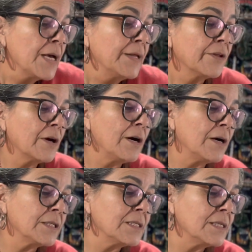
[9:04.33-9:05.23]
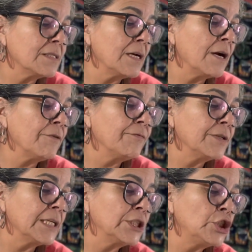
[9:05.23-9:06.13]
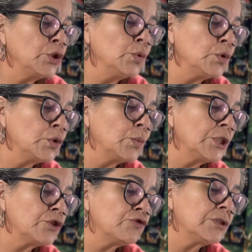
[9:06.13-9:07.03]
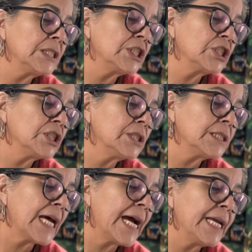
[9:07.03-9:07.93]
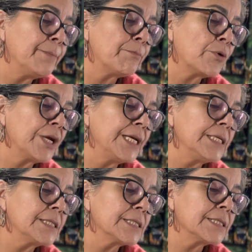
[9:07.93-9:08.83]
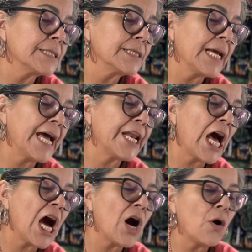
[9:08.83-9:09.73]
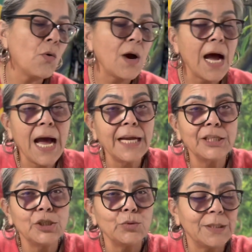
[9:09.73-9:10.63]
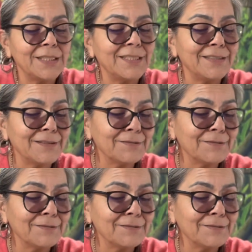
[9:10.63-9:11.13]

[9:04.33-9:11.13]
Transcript: The card says, the Hierophant, I choose which traditions I embrace and how I do it.